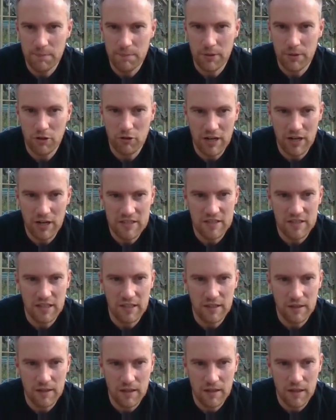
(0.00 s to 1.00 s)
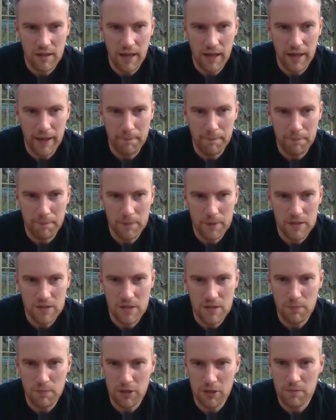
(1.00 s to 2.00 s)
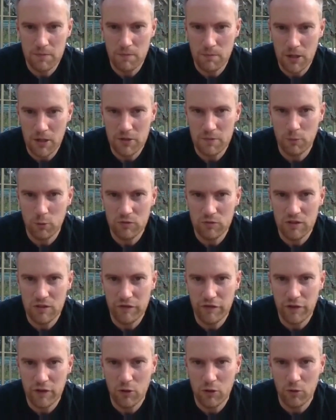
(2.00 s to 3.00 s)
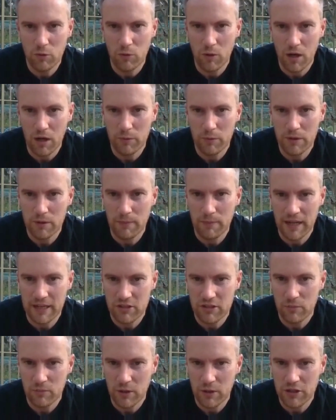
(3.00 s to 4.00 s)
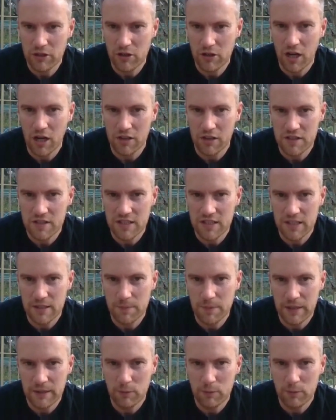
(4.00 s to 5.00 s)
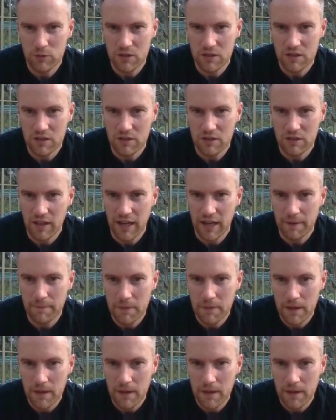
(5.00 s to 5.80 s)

progressing? Because it's much more difficult, I would imagine, when you can't see people to do that.